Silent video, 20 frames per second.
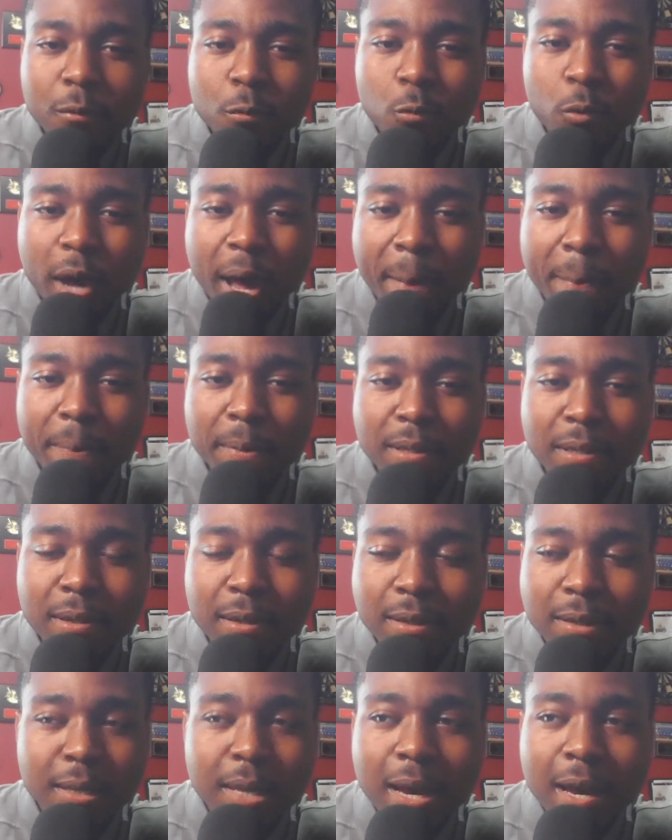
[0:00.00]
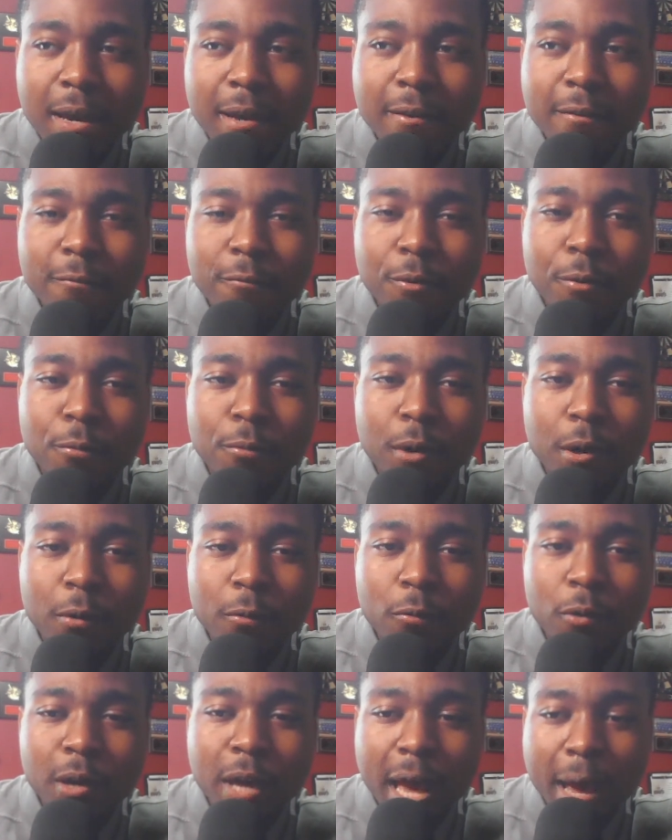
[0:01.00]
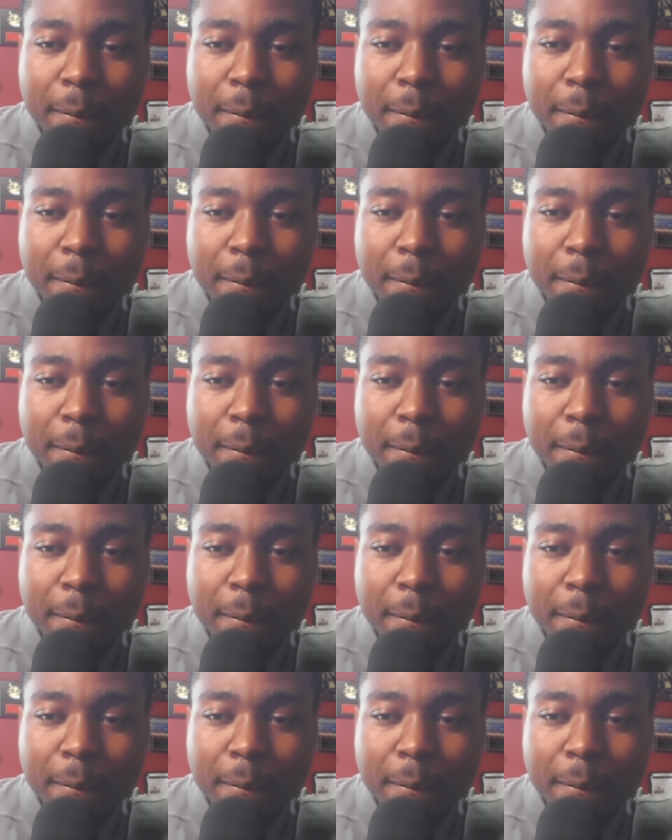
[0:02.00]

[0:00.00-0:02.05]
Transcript: What happened to this guy? What